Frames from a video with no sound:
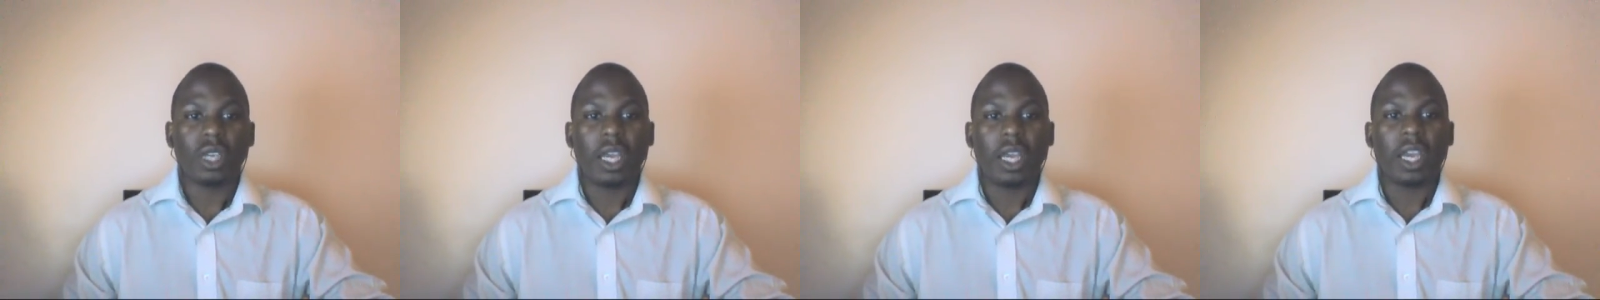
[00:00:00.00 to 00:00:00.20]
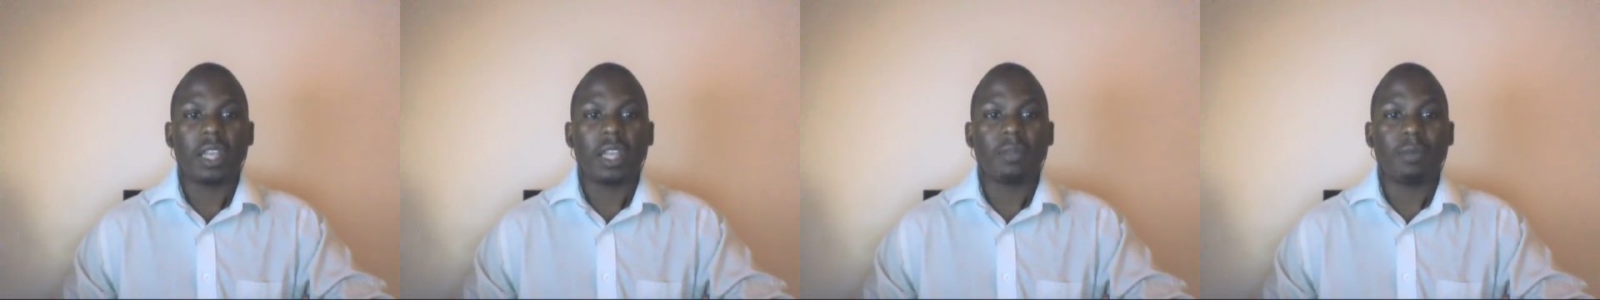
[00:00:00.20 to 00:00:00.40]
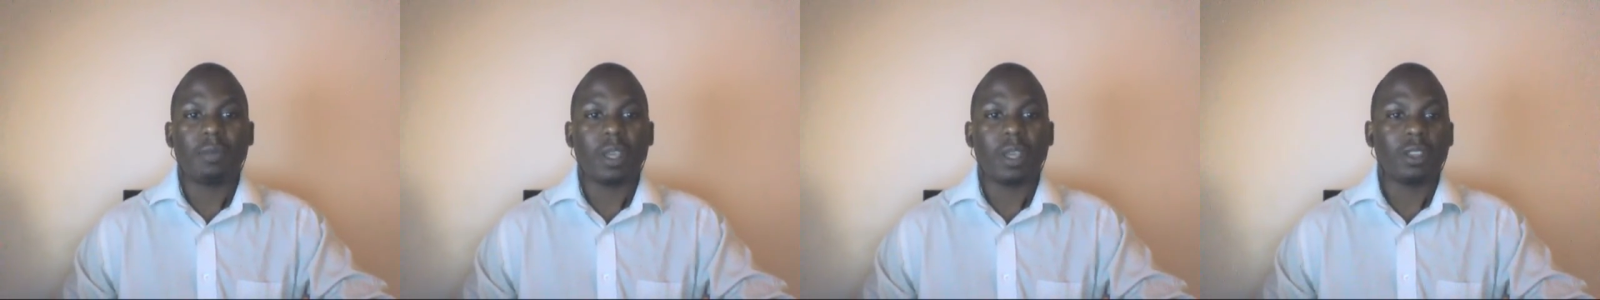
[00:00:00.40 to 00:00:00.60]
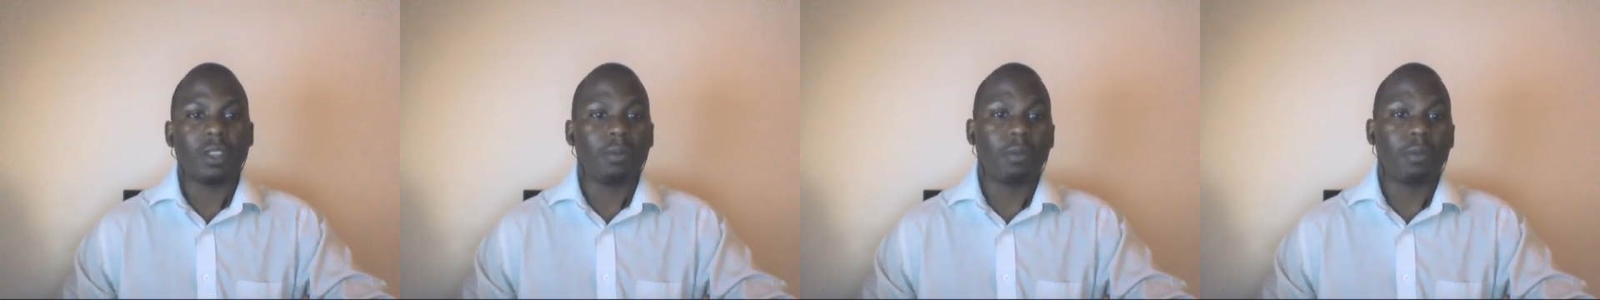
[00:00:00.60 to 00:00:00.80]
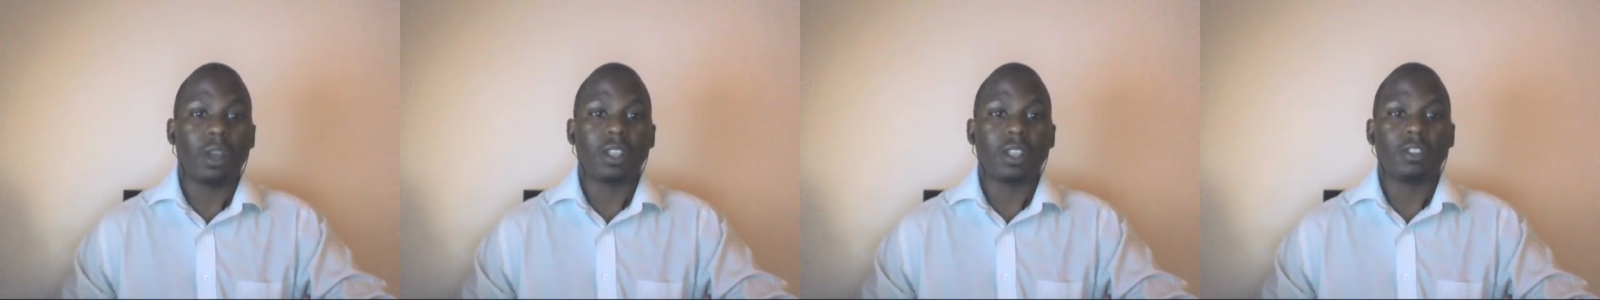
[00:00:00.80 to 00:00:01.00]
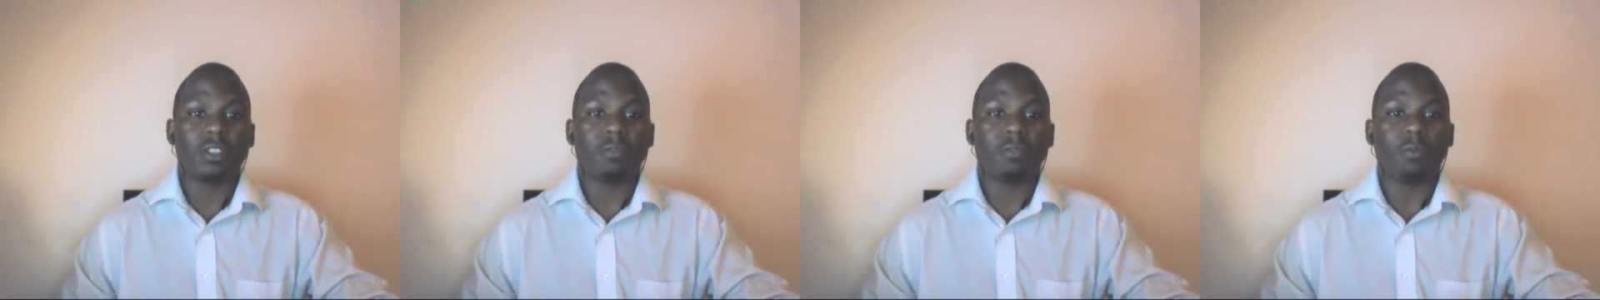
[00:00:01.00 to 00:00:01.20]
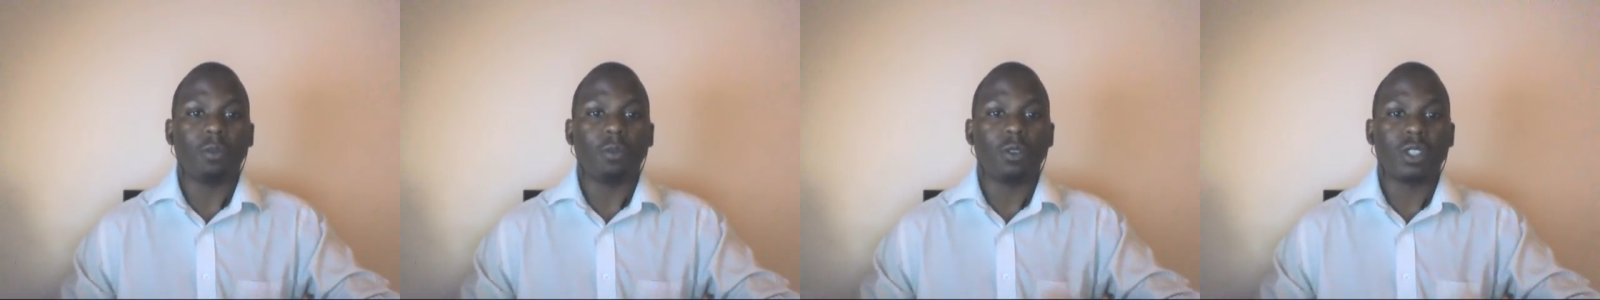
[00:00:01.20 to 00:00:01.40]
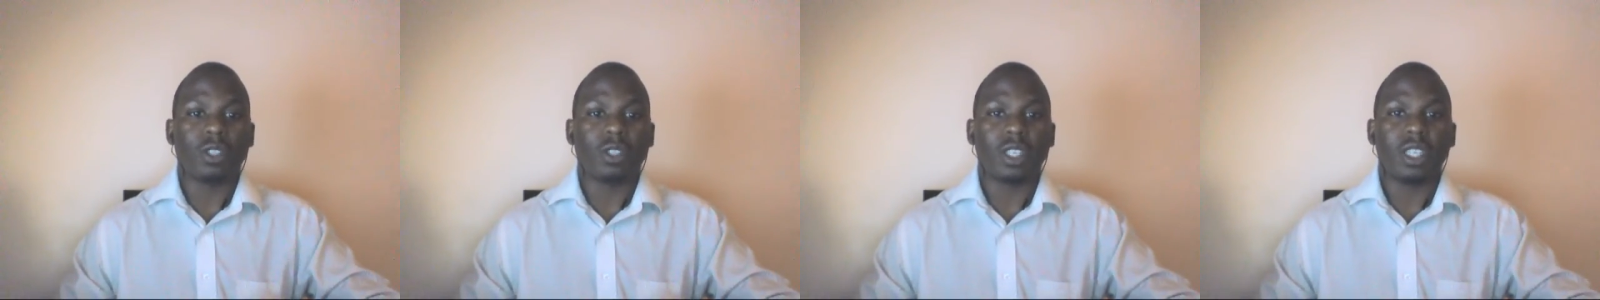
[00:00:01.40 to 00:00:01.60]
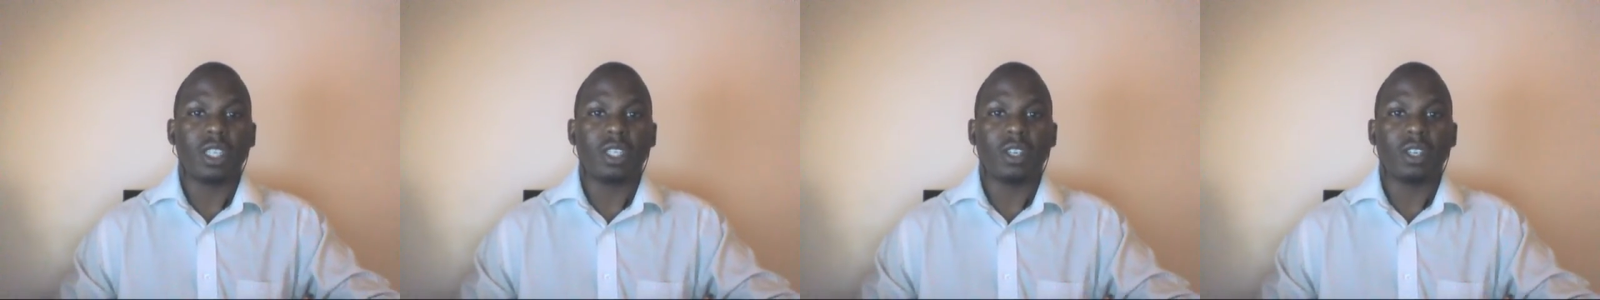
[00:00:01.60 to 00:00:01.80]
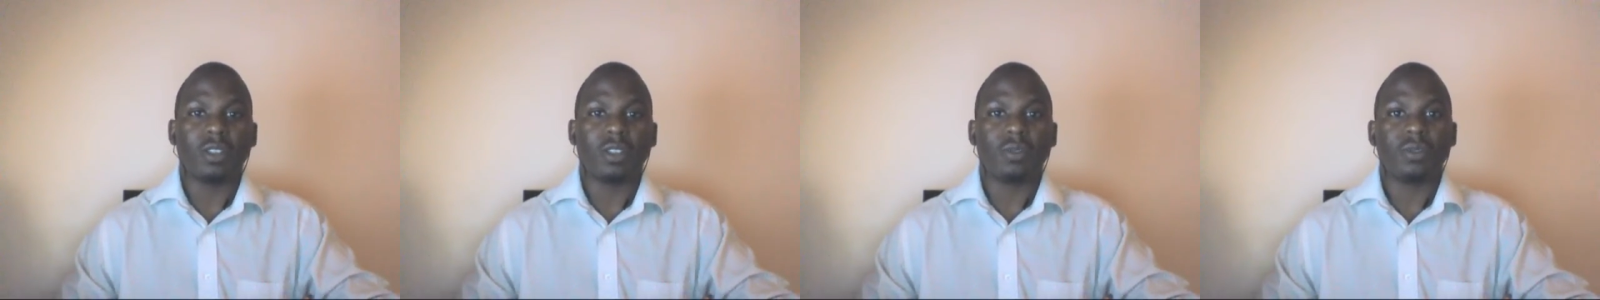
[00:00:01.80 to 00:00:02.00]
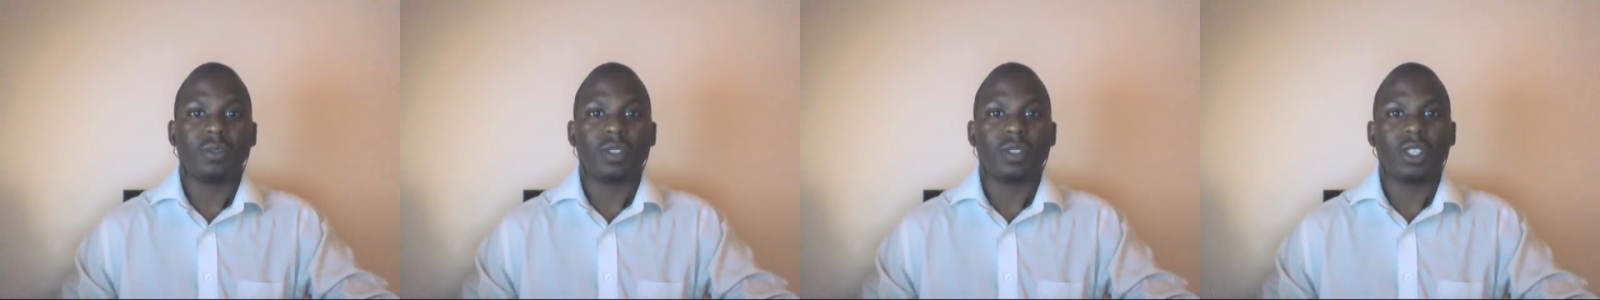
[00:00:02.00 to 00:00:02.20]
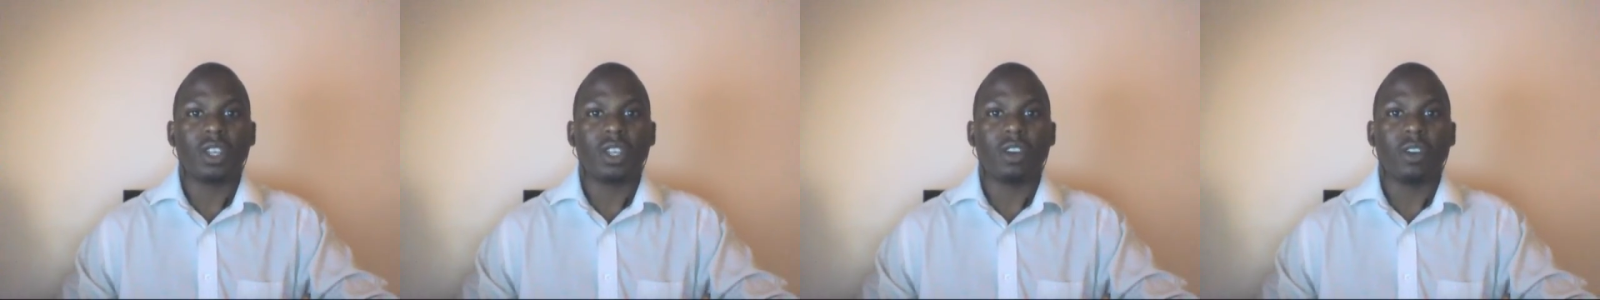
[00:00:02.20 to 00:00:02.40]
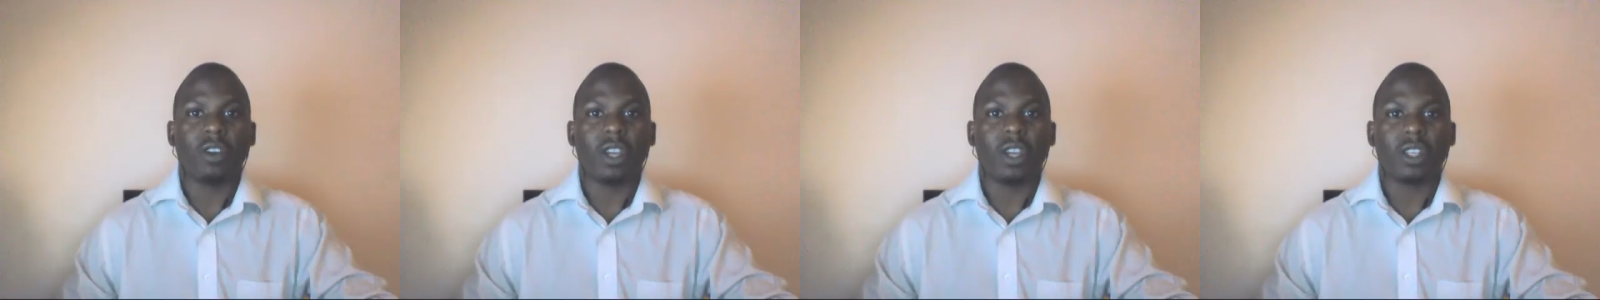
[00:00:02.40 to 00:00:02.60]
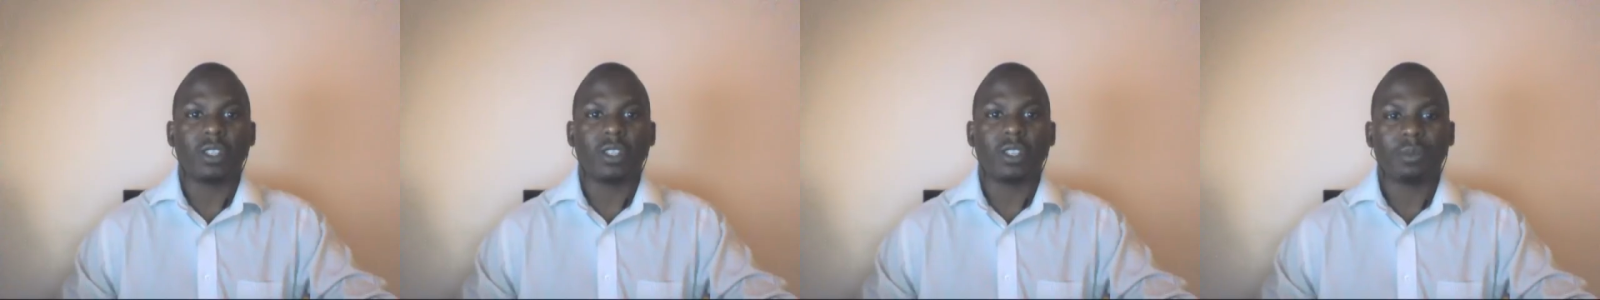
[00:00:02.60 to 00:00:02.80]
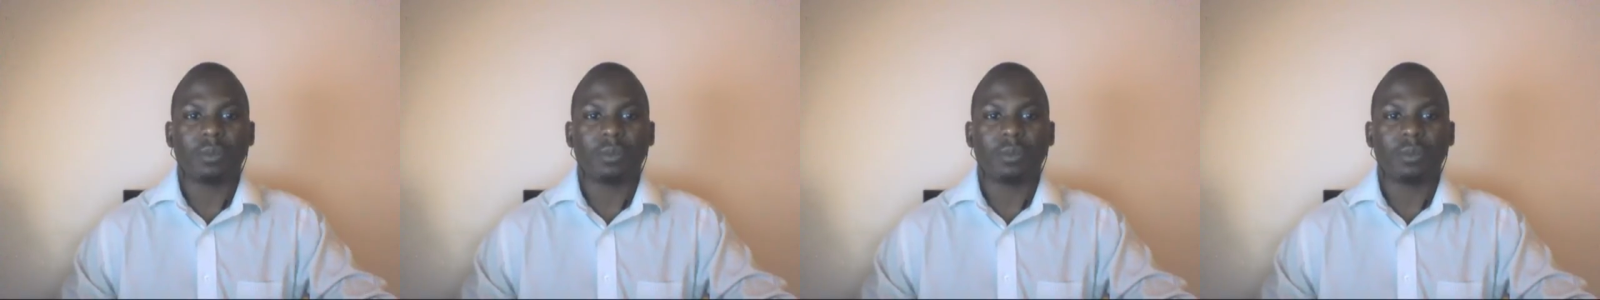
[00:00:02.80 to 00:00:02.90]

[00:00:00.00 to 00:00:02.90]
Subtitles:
and pick the brains of more senior CRAs.